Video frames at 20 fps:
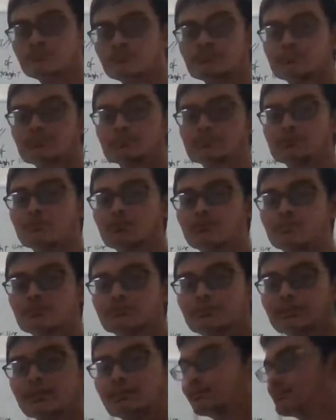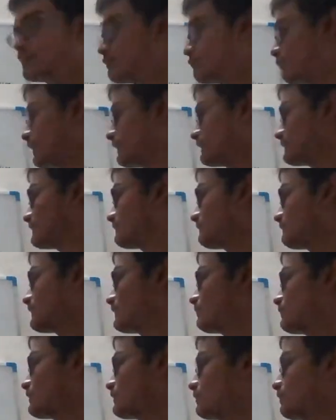So you can already find straight
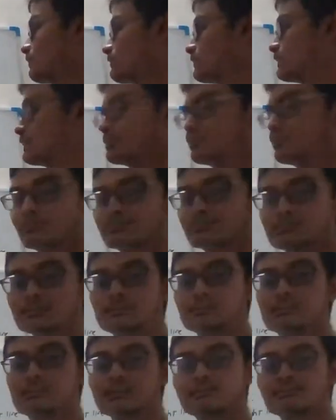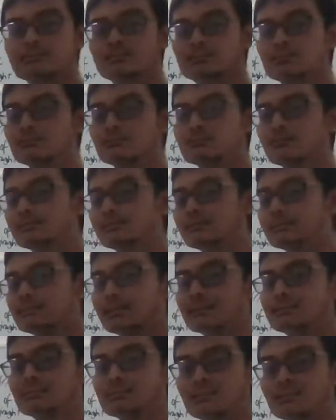away. You don't need to use integration. And it's
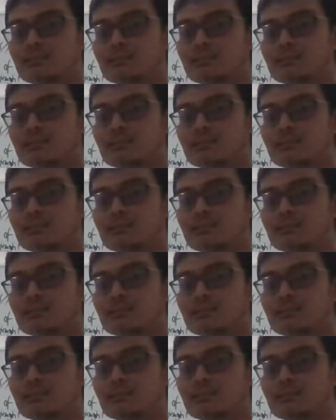actually